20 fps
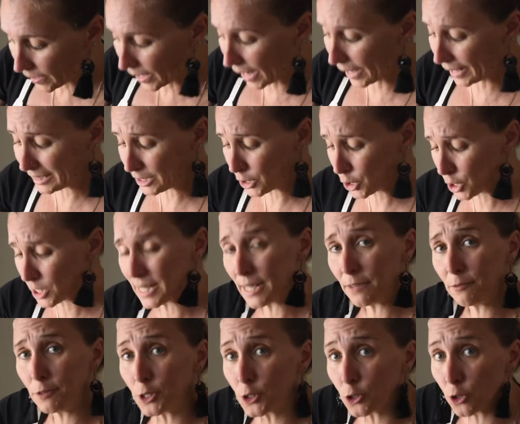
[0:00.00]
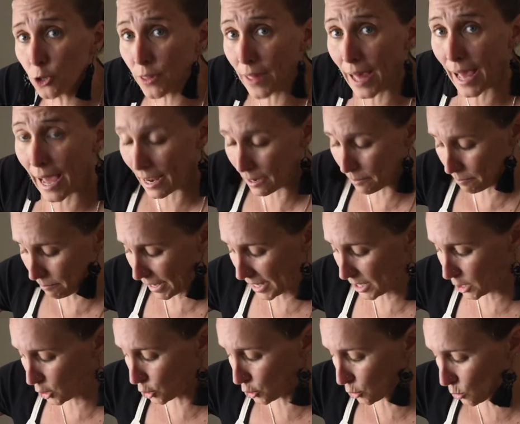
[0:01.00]
And just, if you do that,
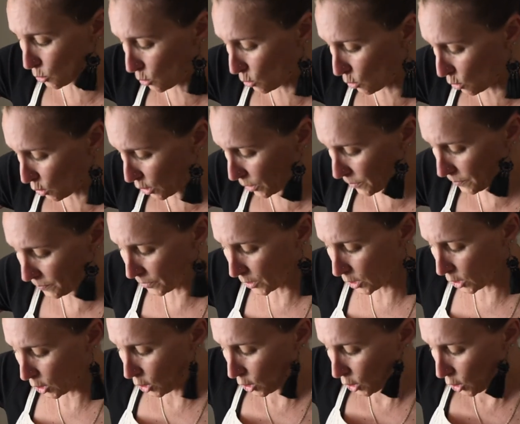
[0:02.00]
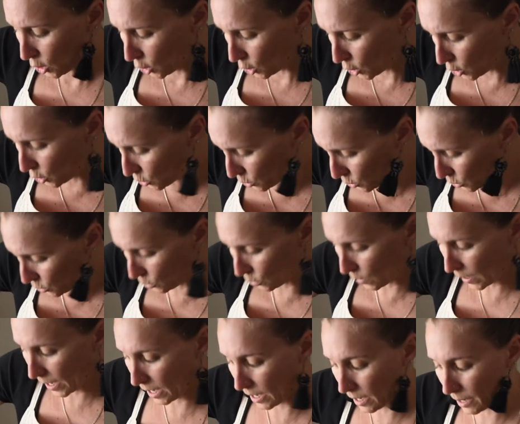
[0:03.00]
make sure you
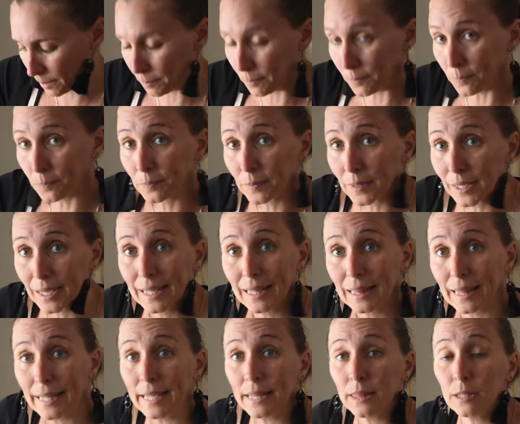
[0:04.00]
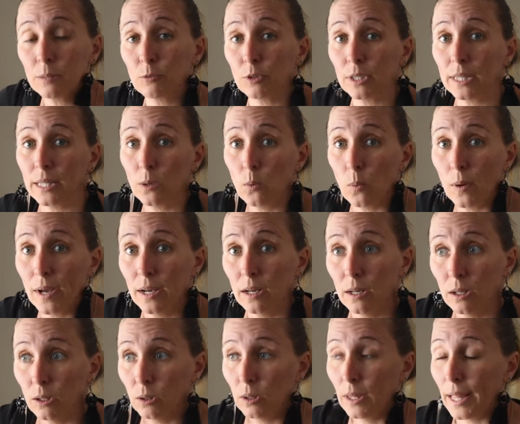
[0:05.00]
clean them really
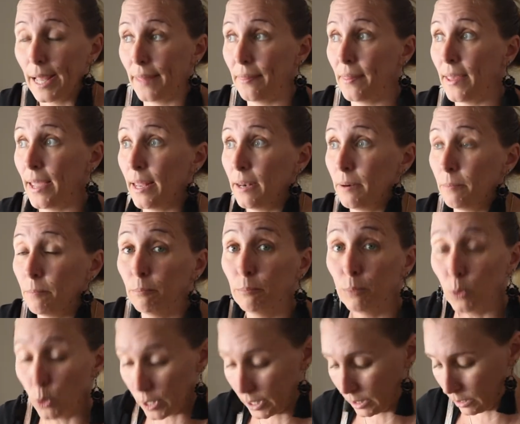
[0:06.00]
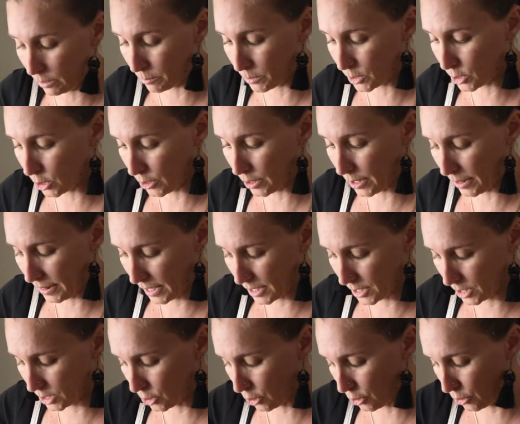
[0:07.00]
well and then boil them so that there's